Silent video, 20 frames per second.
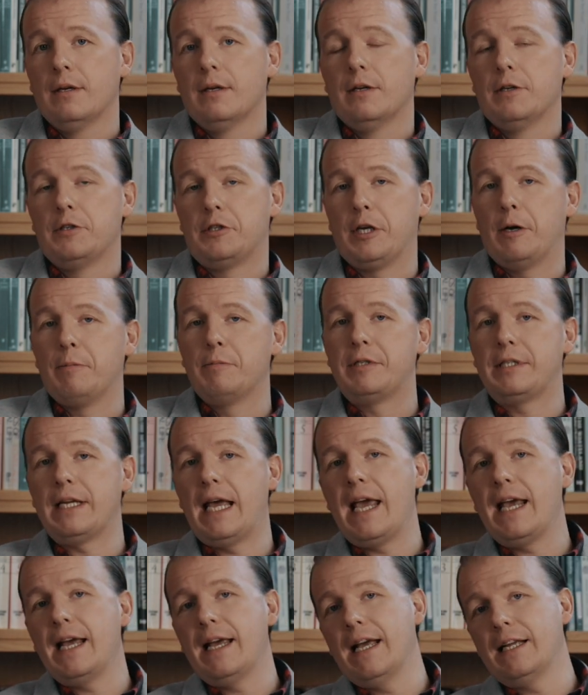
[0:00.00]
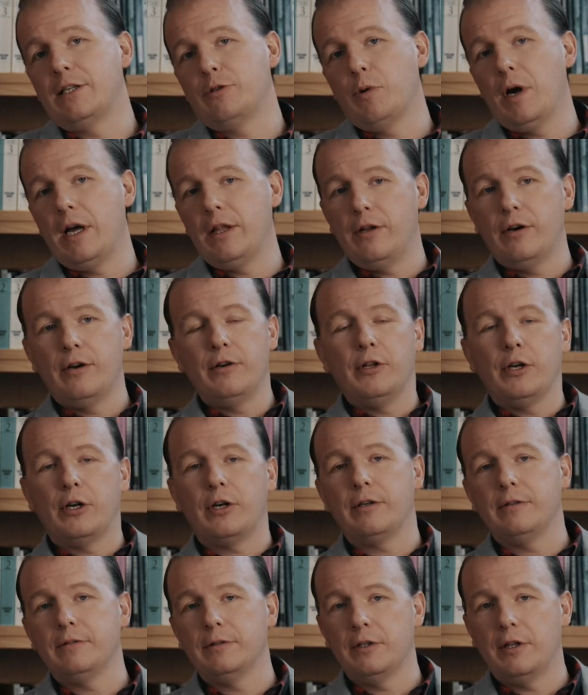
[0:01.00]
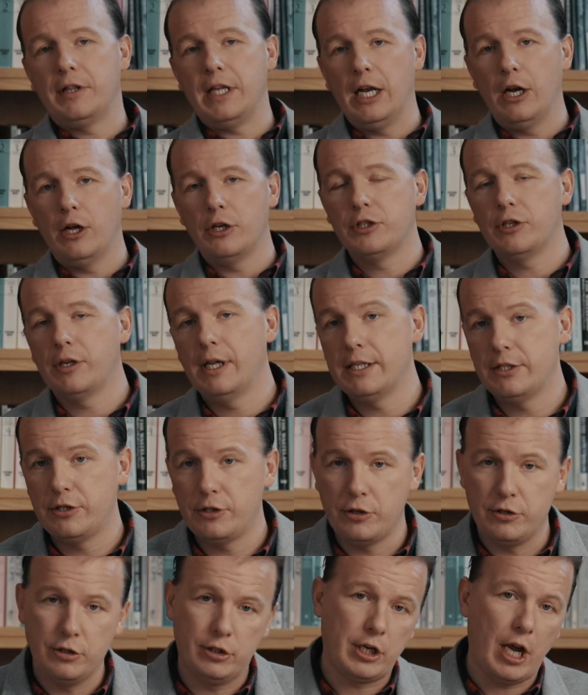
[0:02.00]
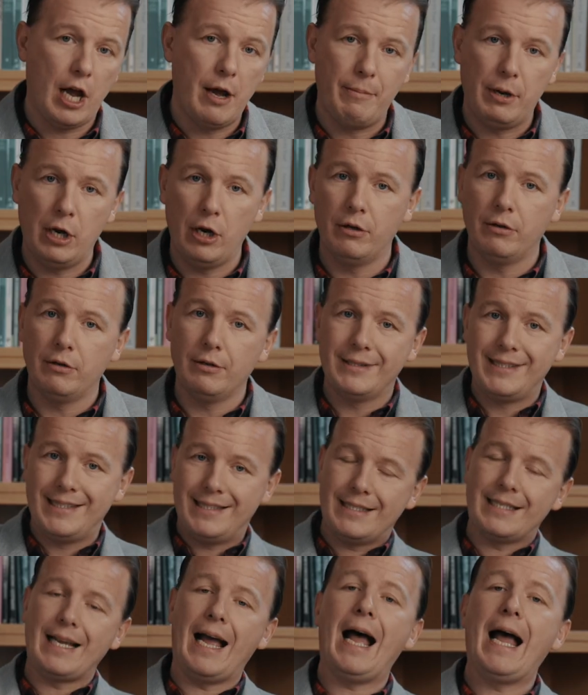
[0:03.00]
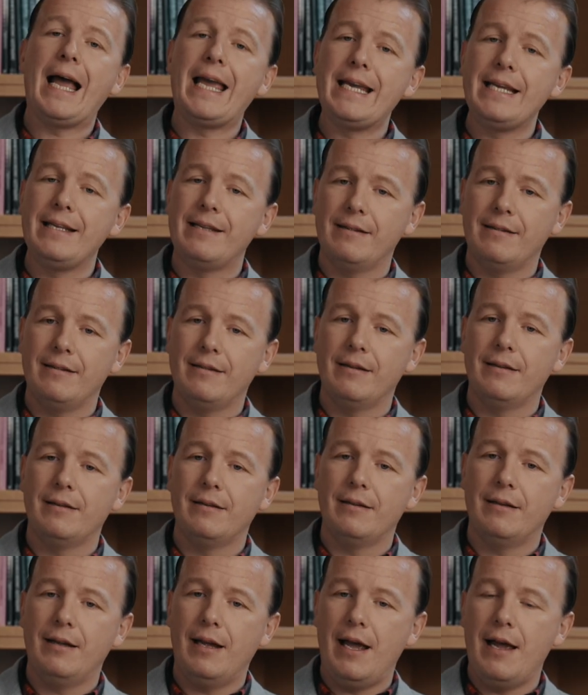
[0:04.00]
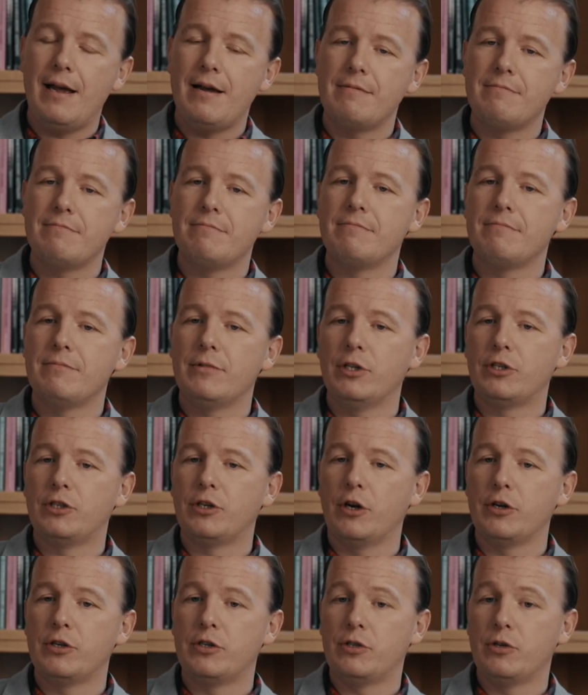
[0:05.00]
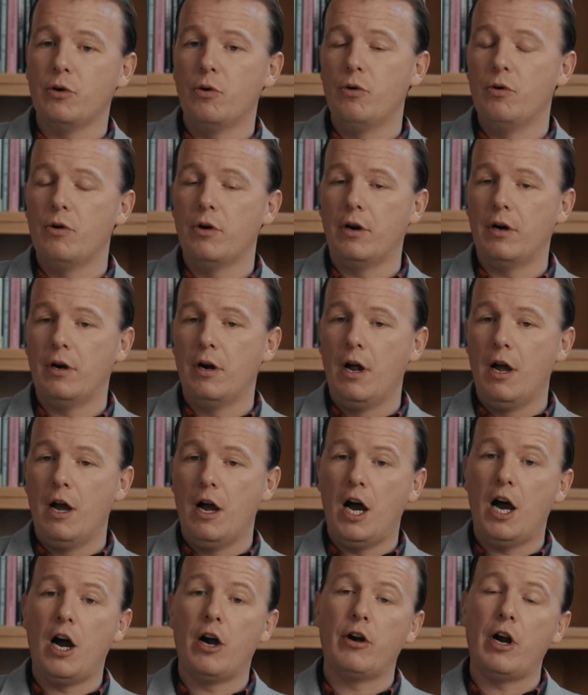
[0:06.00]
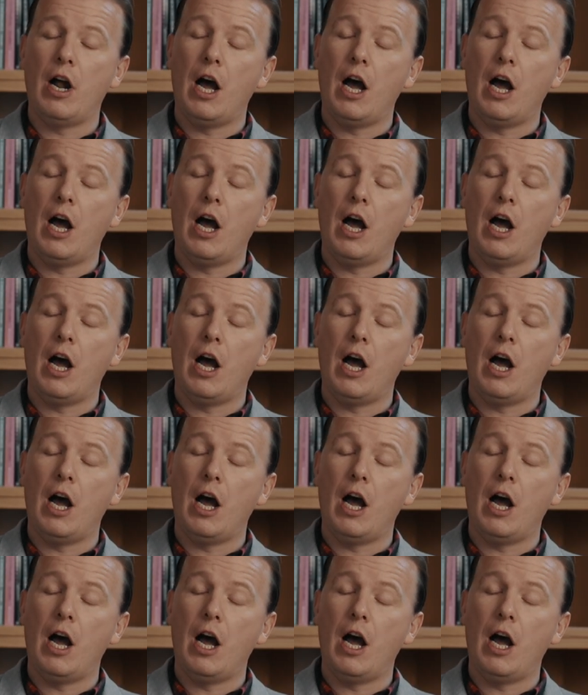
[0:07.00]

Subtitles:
Some say it's whether the theological institutions come alongside the church or are